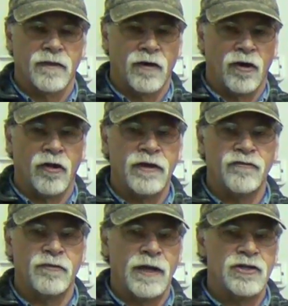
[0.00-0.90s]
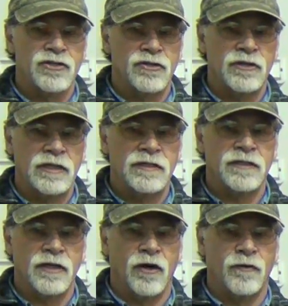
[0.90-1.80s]
All the information you need
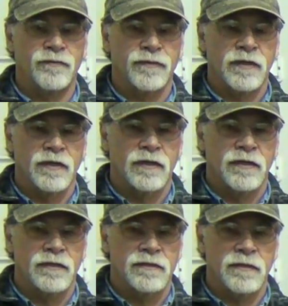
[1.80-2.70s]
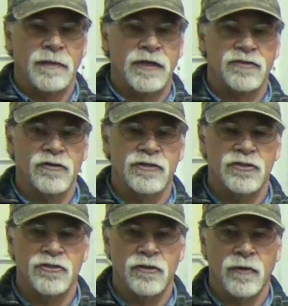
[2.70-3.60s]
to know to make sure that
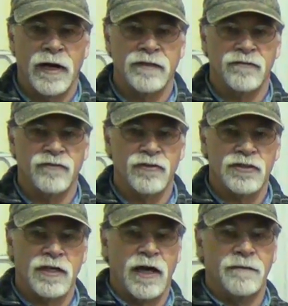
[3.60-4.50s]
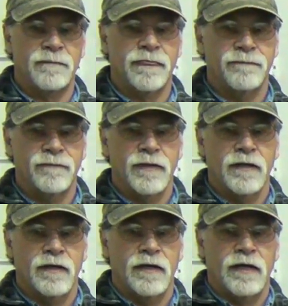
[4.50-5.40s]
you do it right the first time.
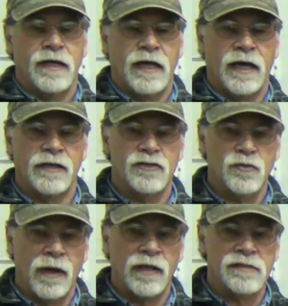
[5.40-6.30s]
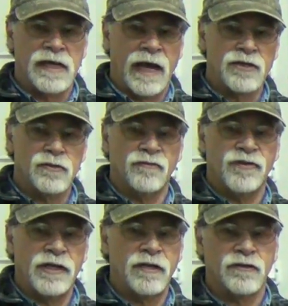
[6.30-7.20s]
And as well as actual
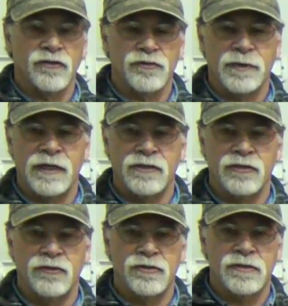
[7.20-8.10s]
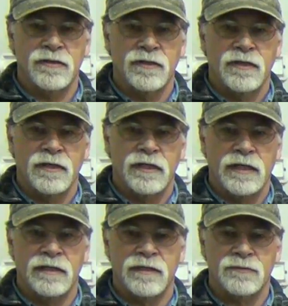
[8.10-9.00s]
vehicles being used
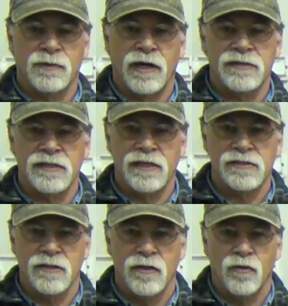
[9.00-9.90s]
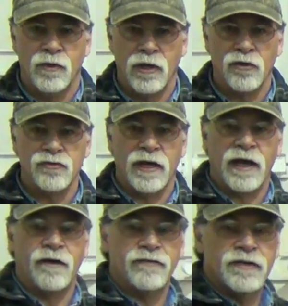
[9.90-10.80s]
in this process, we also have